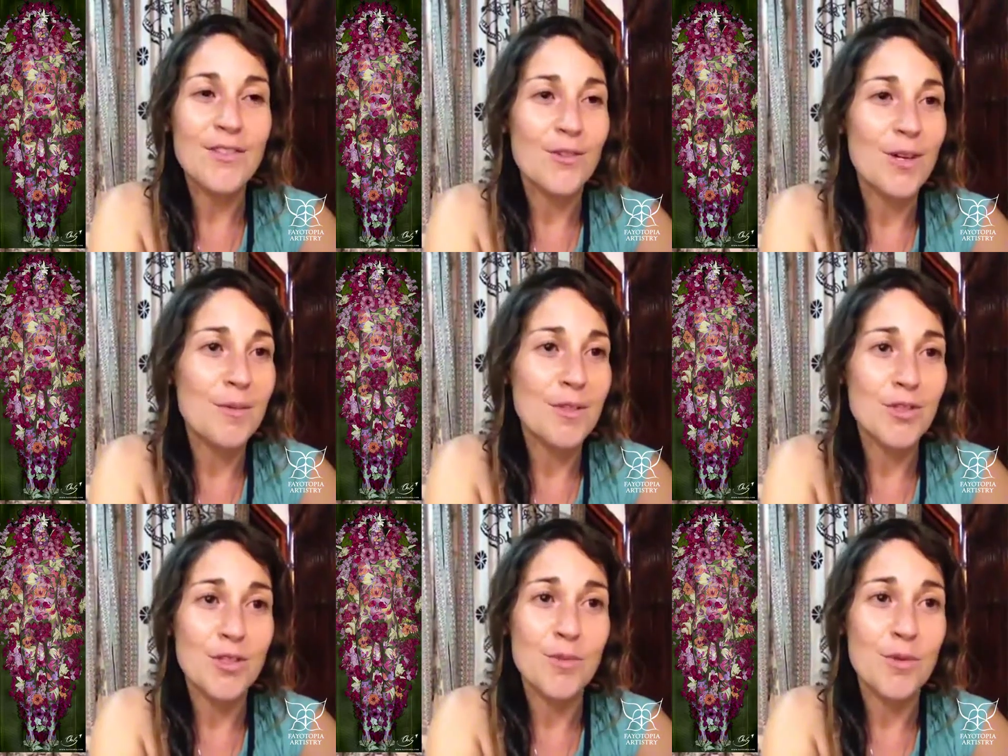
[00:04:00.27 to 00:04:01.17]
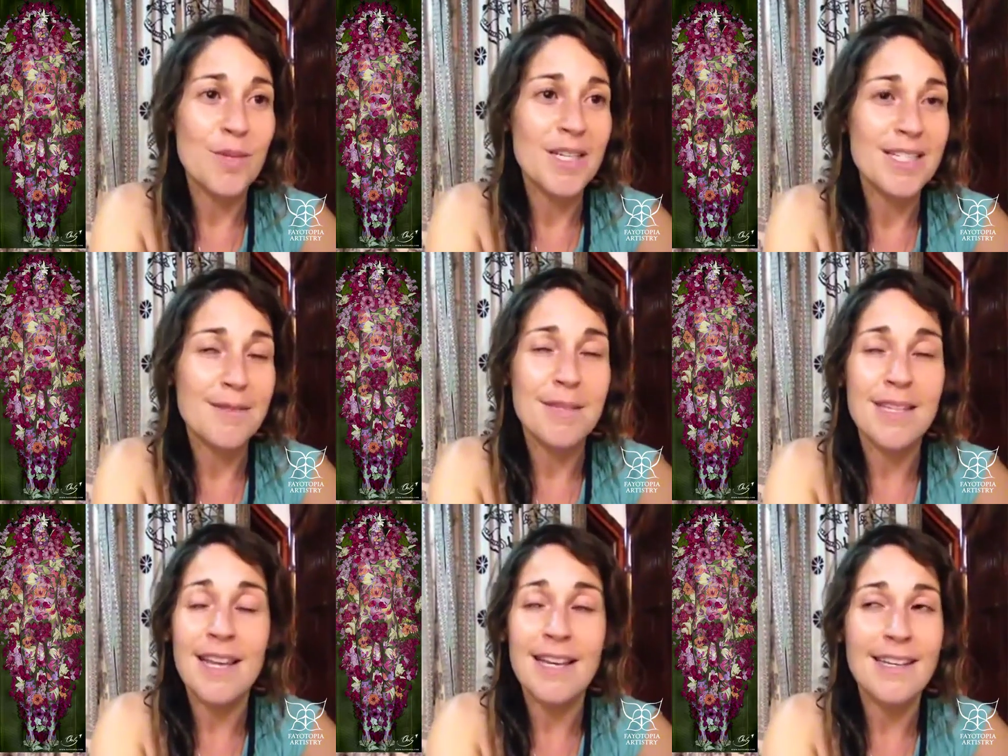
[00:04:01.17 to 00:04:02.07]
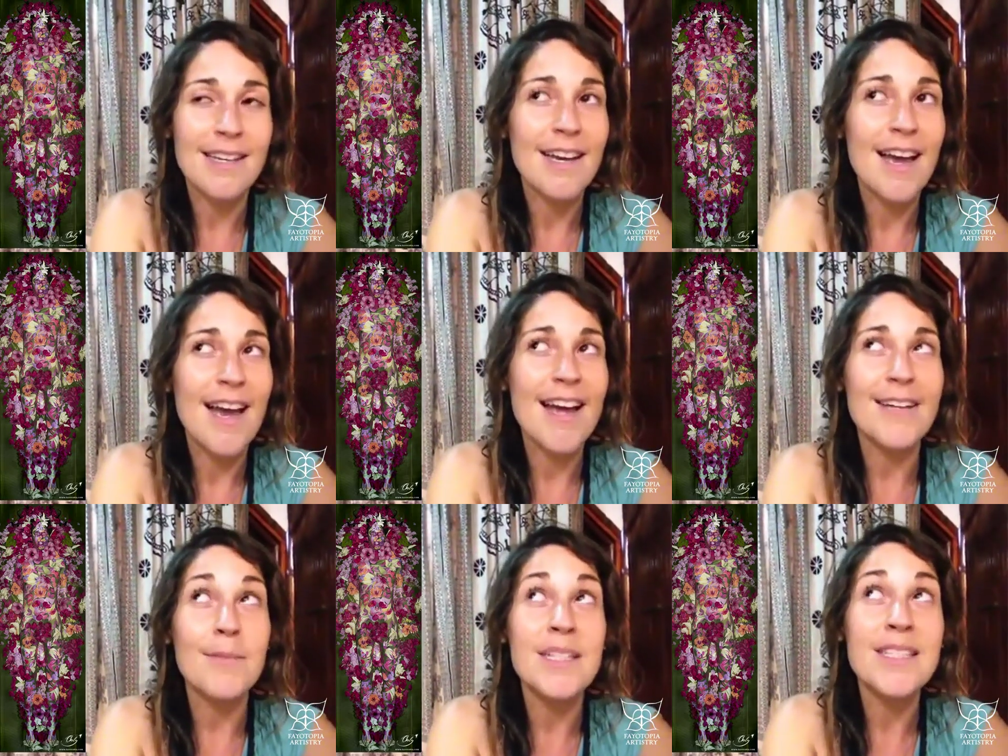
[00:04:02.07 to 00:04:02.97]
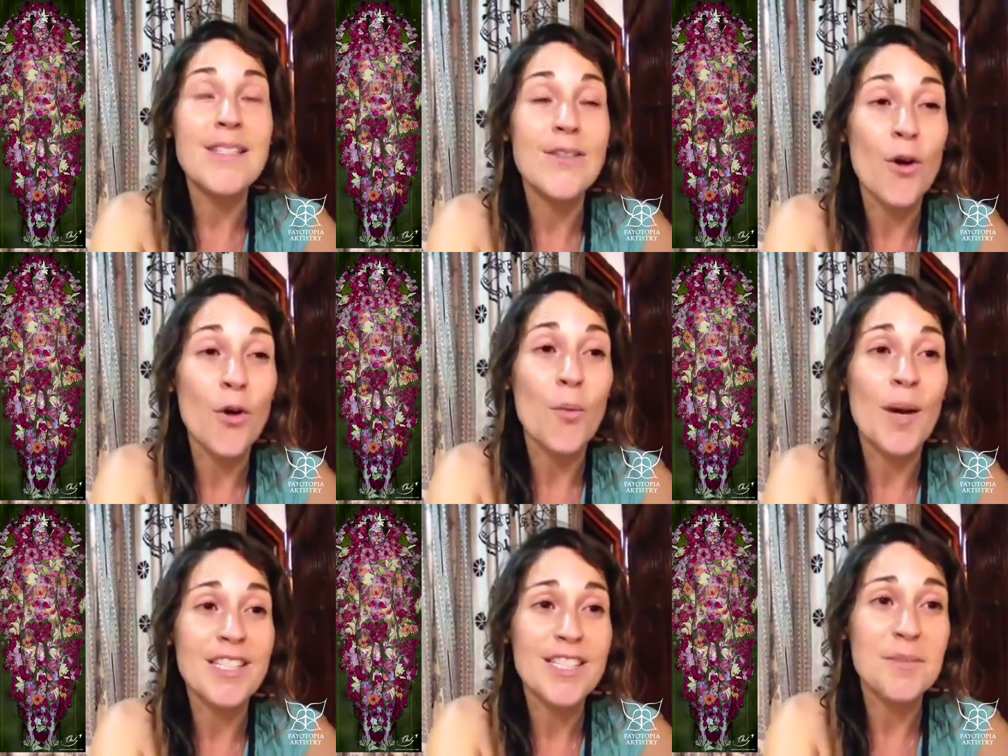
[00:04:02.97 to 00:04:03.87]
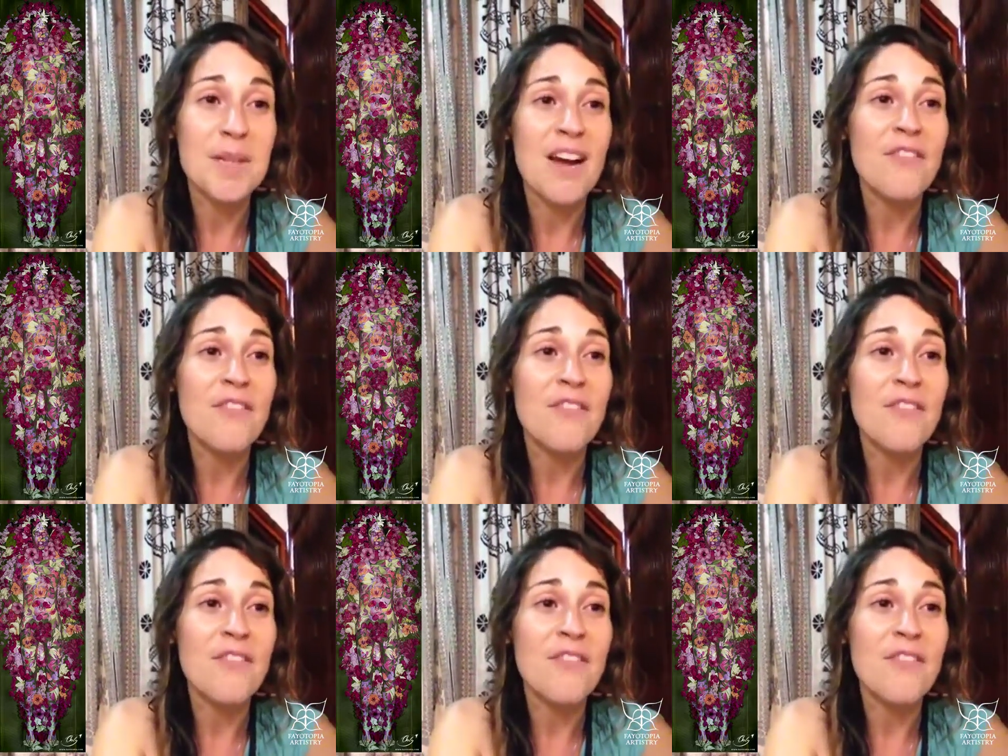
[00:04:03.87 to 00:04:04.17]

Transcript: know how much your support means to me. Like, it means so much to me.